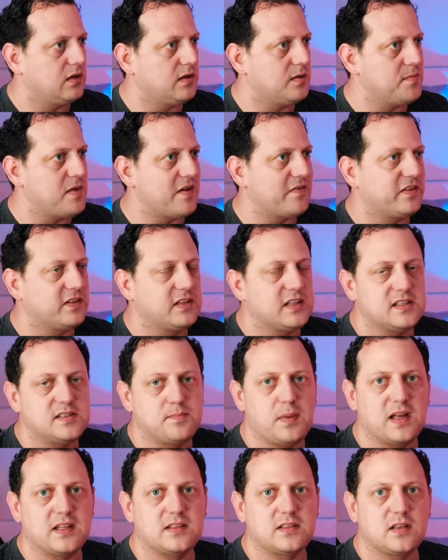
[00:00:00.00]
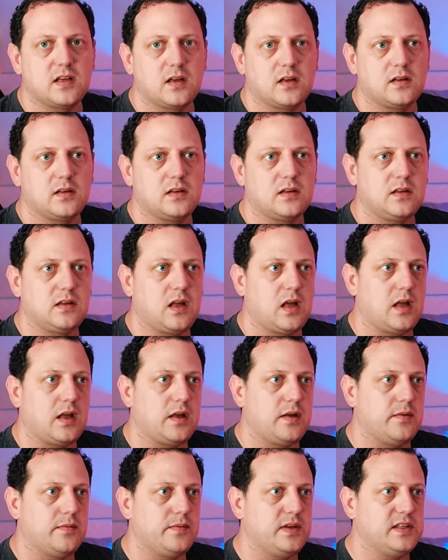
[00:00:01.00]
method that's better
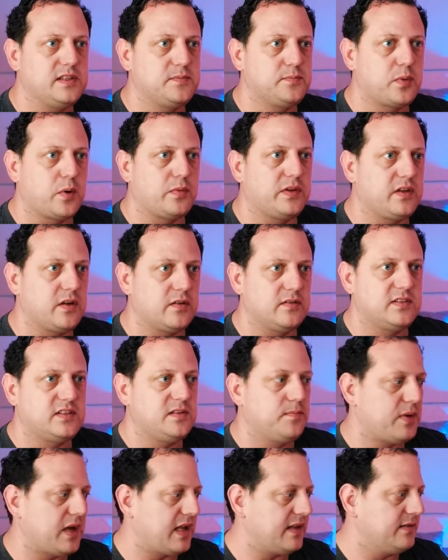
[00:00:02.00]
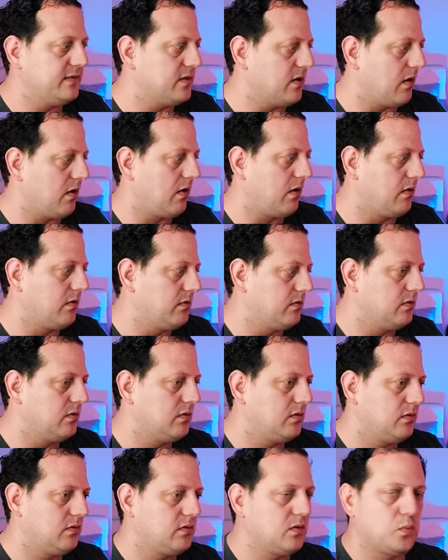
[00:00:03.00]
is probably going to depend on
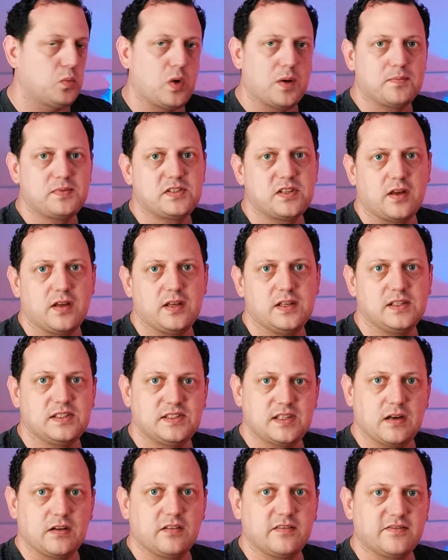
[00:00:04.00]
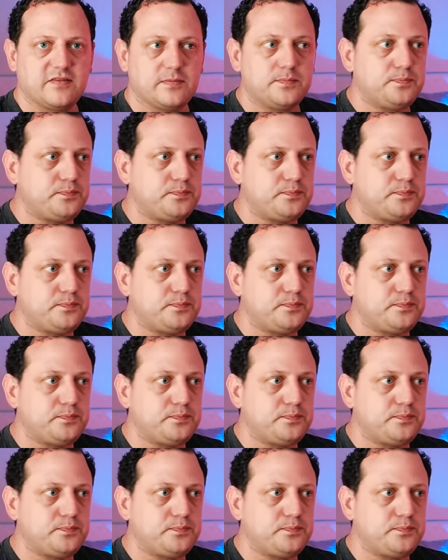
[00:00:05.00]
the website itself,